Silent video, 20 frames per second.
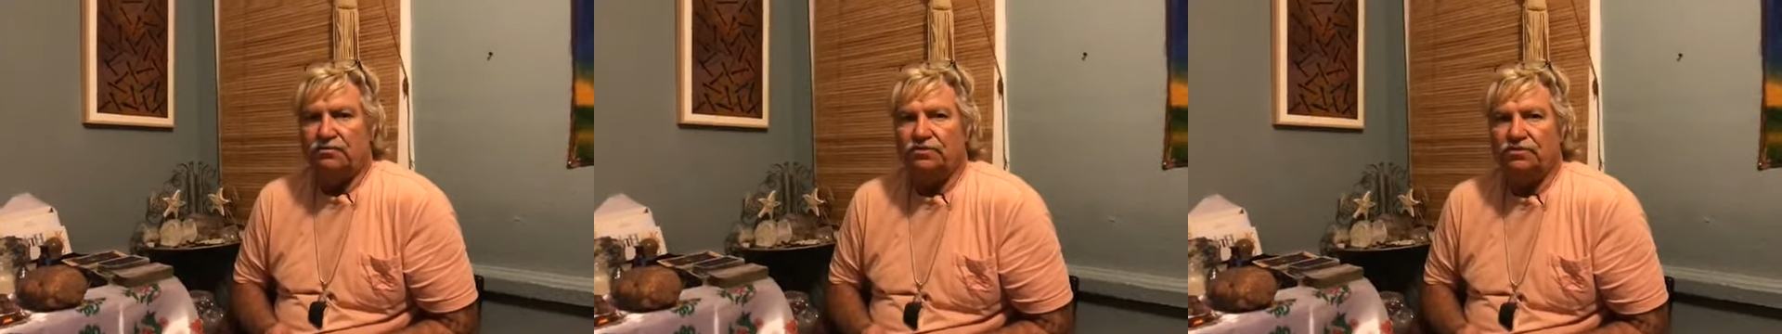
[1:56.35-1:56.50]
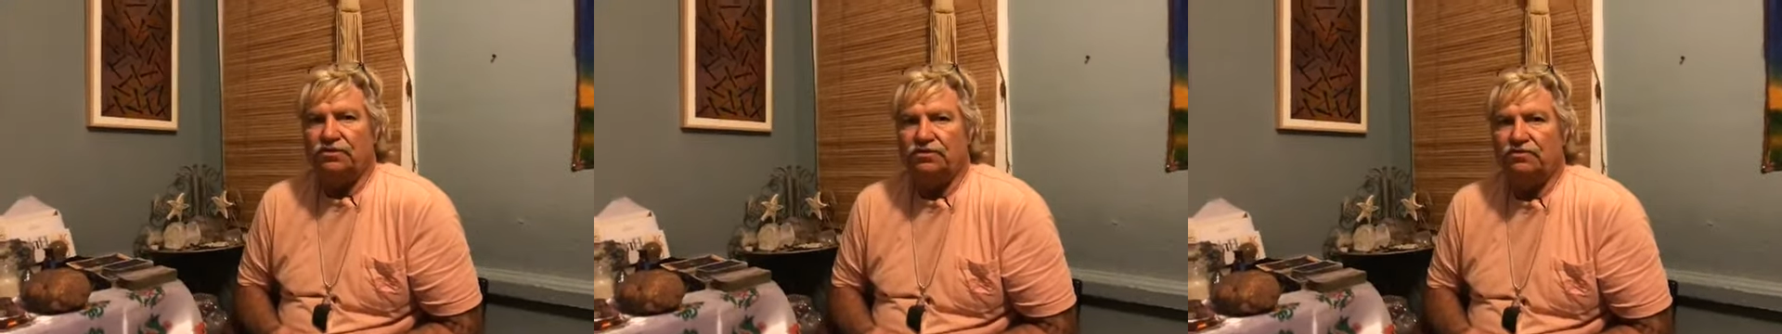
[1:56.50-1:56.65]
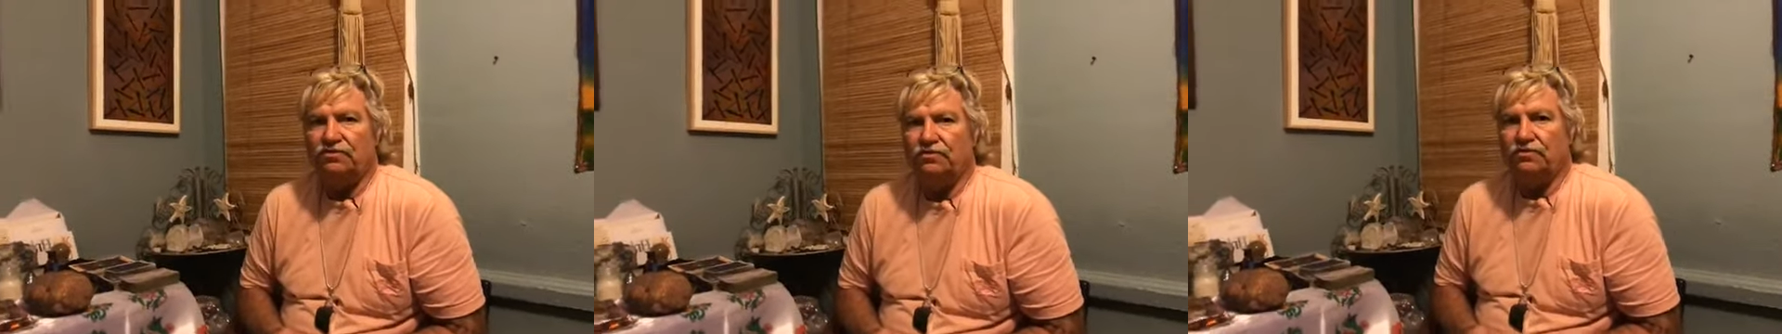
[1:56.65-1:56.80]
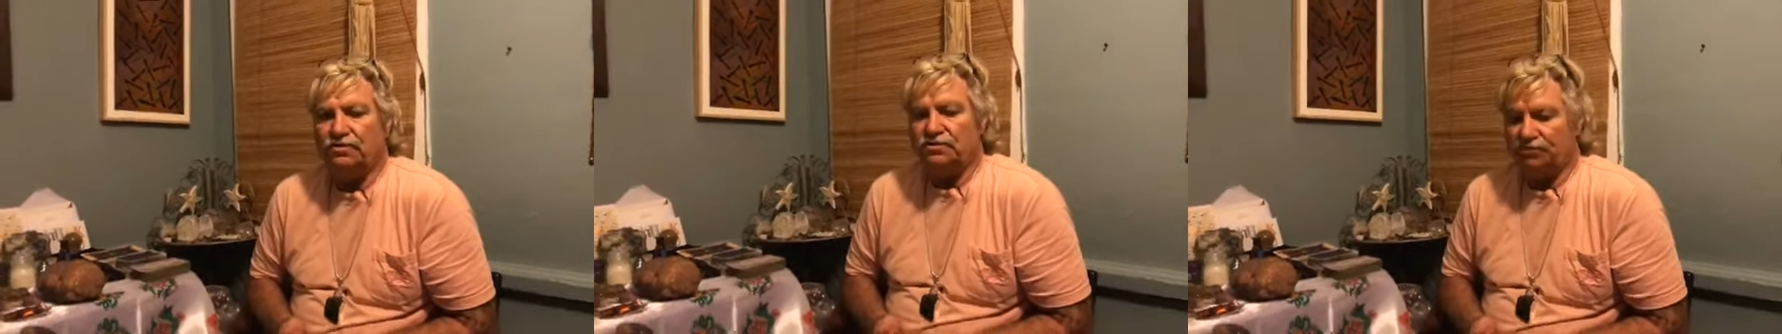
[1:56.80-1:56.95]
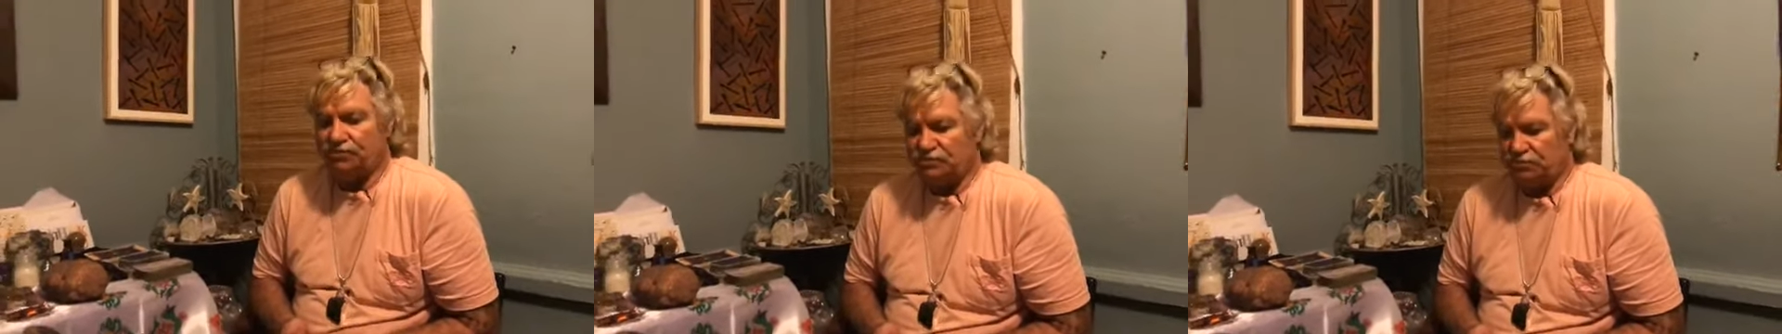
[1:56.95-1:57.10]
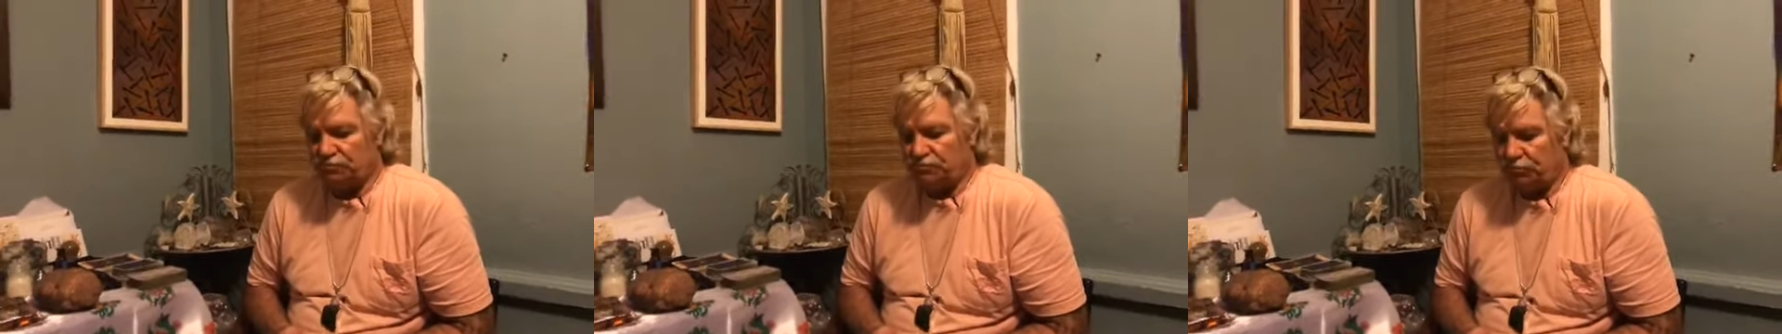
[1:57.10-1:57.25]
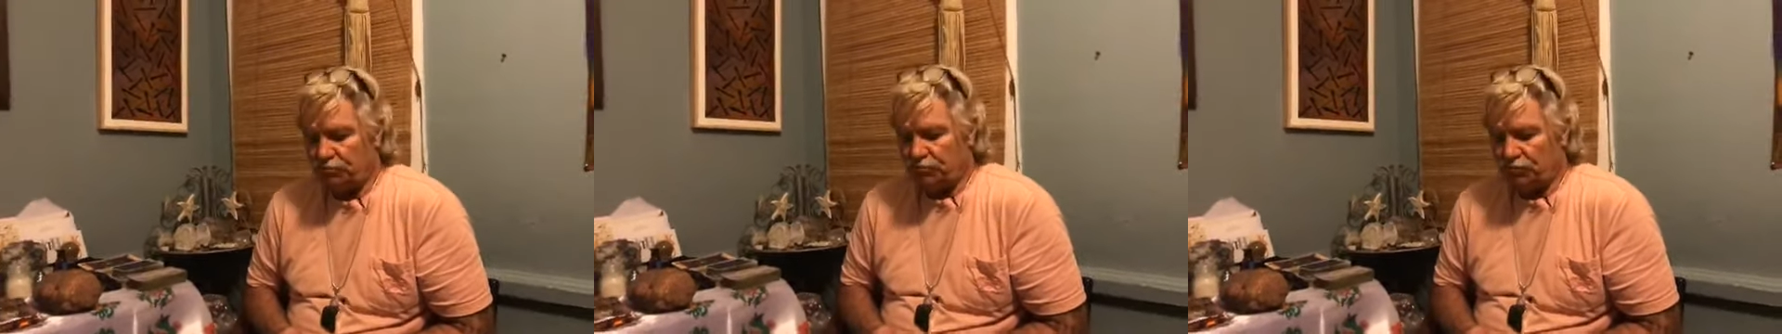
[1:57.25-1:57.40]
it once
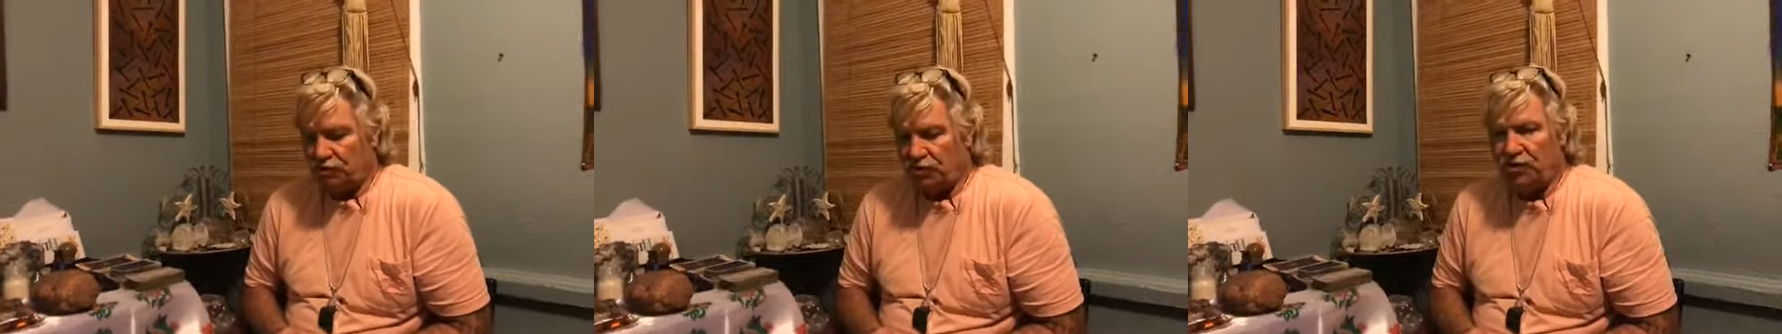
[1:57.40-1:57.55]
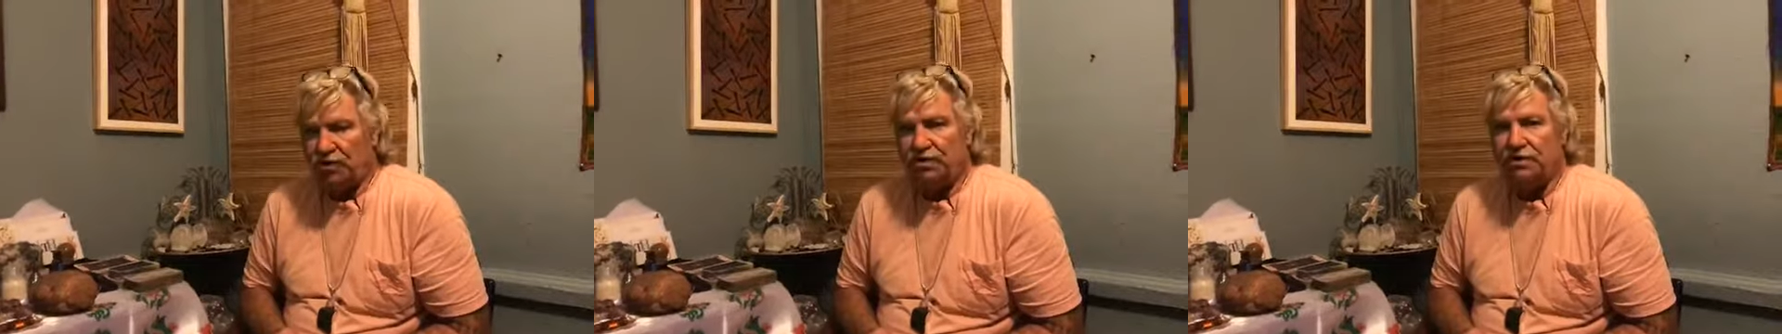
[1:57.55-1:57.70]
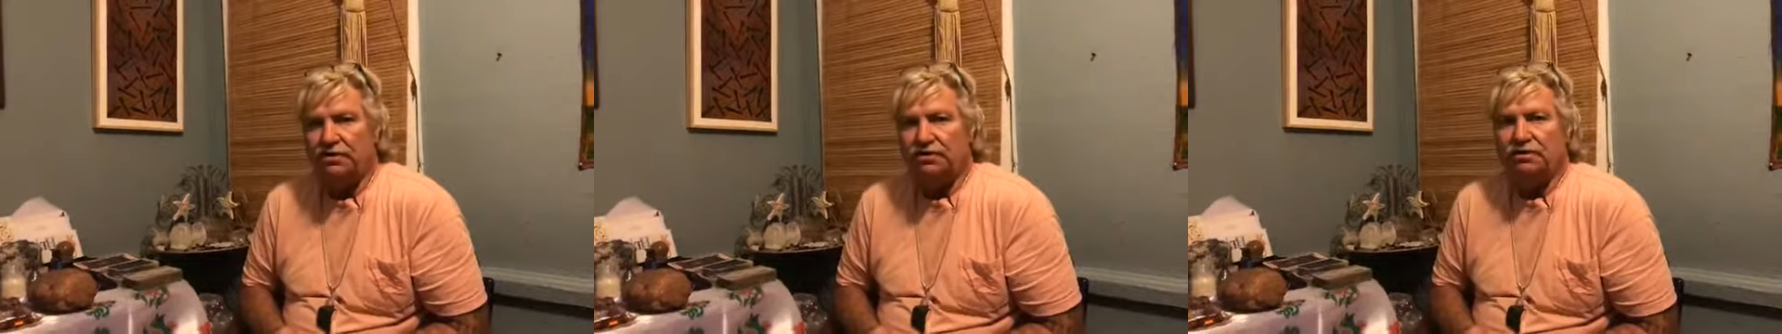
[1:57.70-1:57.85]
bought